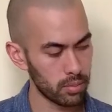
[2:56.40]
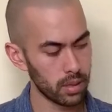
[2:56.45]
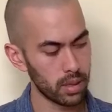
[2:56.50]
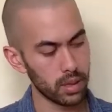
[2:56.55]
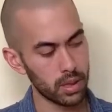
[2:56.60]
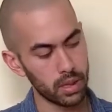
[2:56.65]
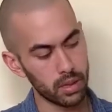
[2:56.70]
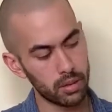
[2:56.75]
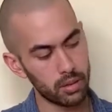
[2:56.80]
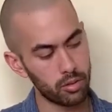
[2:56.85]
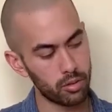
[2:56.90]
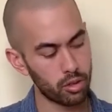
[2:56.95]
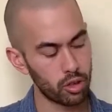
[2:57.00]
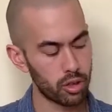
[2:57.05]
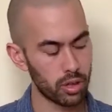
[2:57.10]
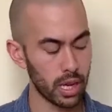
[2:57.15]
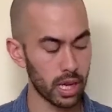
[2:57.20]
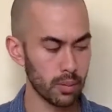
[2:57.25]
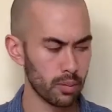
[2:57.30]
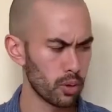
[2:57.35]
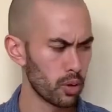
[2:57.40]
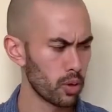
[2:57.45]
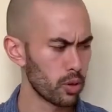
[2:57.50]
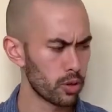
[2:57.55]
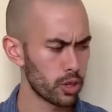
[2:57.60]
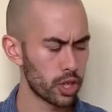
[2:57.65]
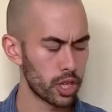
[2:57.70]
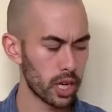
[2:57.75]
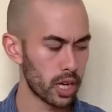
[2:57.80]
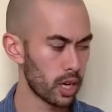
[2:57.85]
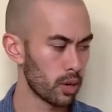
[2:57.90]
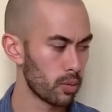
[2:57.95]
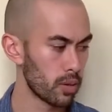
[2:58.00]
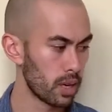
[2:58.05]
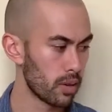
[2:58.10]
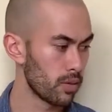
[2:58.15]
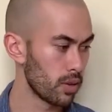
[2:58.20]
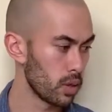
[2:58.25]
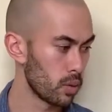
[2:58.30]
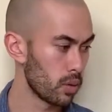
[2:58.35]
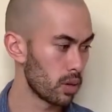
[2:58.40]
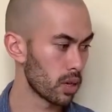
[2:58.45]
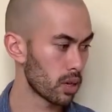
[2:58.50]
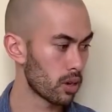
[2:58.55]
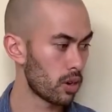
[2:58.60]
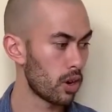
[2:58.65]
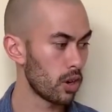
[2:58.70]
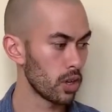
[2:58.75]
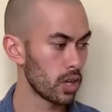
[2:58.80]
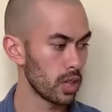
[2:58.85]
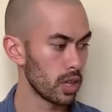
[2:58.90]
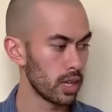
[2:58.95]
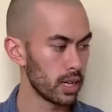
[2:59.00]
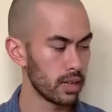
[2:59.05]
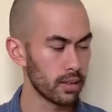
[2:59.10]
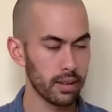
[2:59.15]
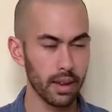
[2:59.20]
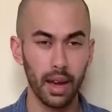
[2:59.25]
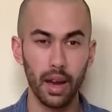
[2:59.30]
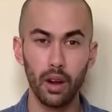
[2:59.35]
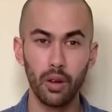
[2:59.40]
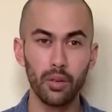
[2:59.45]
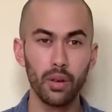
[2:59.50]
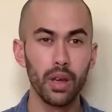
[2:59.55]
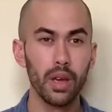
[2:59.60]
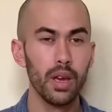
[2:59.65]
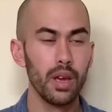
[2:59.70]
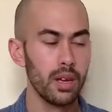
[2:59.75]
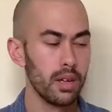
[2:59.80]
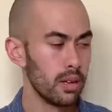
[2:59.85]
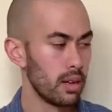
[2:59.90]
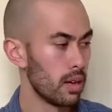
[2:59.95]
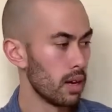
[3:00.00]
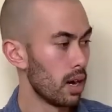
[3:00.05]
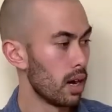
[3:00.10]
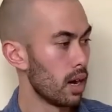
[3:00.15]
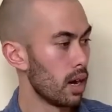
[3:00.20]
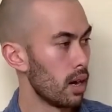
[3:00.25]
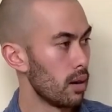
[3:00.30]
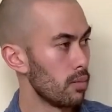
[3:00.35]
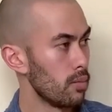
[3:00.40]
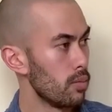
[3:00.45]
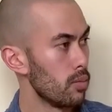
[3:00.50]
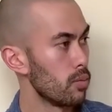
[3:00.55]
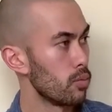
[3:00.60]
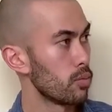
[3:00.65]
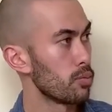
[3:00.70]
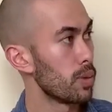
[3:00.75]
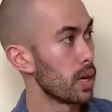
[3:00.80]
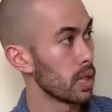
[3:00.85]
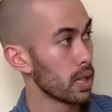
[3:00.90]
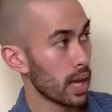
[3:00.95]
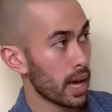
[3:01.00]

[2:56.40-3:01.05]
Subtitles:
in the table or chair, whatever you want to call it, laying down. My